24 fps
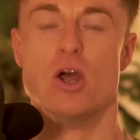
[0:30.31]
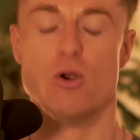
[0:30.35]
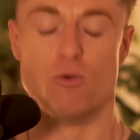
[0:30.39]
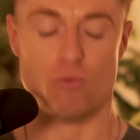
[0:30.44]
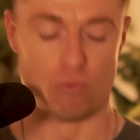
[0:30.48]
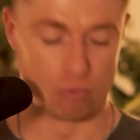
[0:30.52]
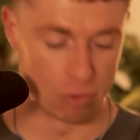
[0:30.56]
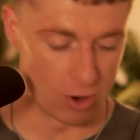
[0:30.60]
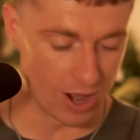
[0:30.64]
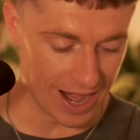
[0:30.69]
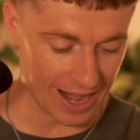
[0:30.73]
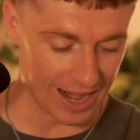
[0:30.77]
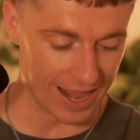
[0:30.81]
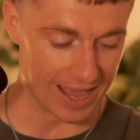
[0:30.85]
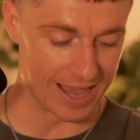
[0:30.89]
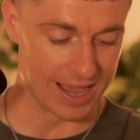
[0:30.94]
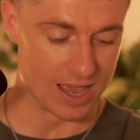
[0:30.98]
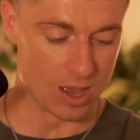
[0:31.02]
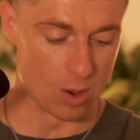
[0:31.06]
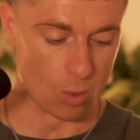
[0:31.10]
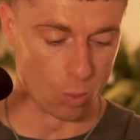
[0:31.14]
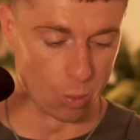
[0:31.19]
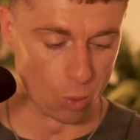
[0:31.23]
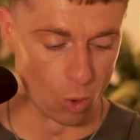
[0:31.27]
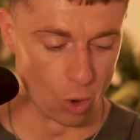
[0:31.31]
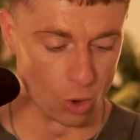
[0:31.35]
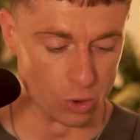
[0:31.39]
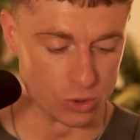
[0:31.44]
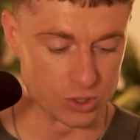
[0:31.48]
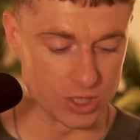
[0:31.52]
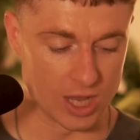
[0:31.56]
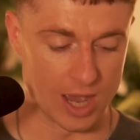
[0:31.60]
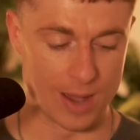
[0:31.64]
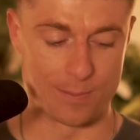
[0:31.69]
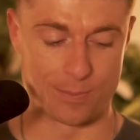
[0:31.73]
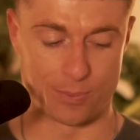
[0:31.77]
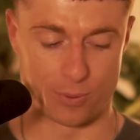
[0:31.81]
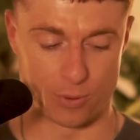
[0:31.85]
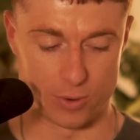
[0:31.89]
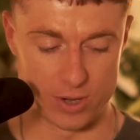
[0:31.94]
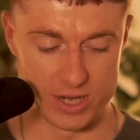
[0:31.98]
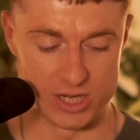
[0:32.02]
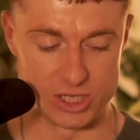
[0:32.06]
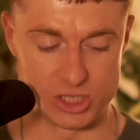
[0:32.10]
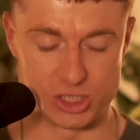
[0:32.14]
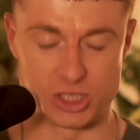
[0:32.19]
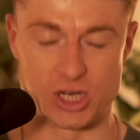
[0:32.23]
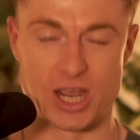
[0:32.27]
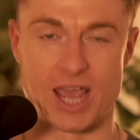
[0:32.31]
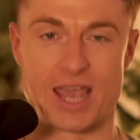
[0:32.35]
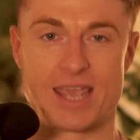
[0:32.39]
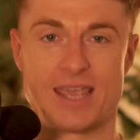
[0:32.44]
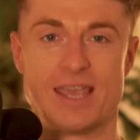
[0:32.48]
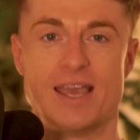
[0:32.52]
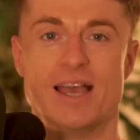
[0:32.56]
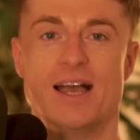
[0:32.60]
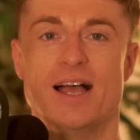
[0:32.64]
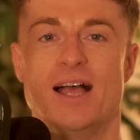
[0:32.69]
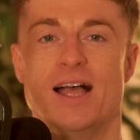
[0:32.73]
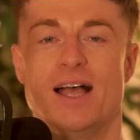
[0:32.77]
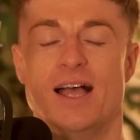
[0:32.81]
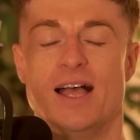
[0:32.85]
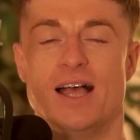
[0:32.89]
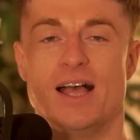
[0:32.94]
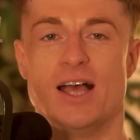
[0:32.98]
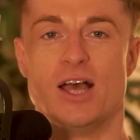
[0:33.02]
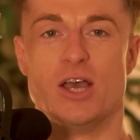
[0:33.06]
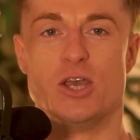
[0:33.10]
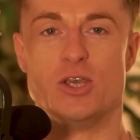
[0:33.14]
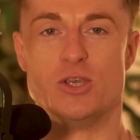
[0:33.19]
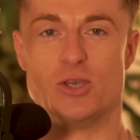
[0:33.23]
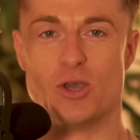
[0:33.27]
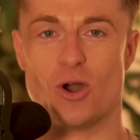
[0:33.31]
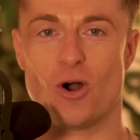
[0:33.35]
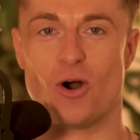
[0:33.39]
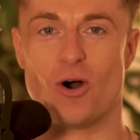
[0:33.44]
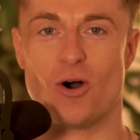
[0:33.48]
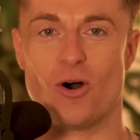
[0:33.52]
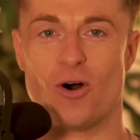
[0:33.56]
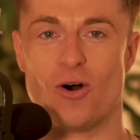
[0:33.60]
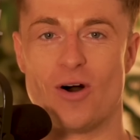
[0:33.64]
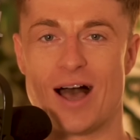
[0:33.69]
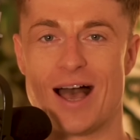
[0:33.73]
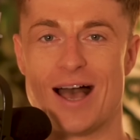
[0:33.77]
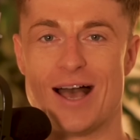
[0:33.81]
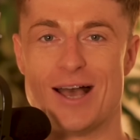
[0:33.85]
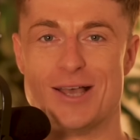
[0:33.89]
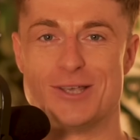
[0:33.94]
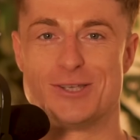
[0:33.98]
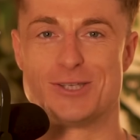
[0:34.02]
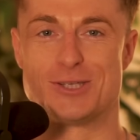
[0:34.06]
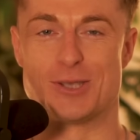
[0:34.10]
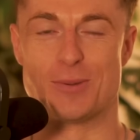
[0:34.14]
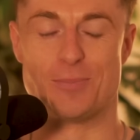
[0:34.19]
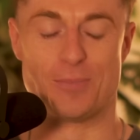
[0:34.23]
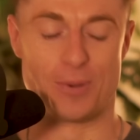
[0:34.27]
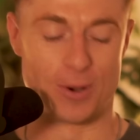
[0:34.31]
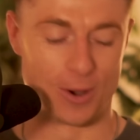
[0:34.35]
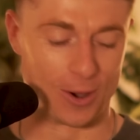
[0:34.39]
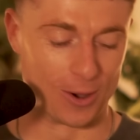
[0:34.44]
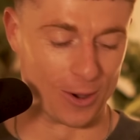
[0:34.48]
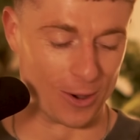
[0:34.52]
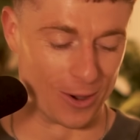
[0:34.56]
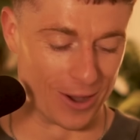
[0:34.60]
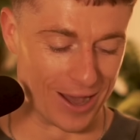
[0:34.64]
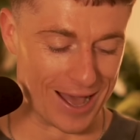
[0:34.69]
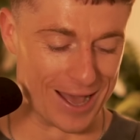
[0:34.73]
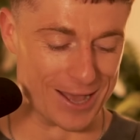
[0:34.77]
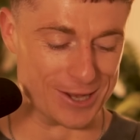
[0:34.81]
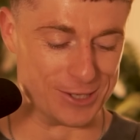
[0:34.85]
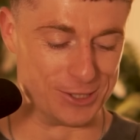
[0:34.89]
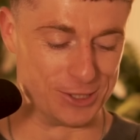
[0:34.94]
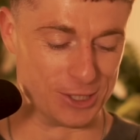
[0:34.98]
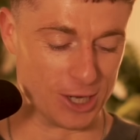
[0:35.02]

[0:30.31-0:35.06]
Really would appreciate your support.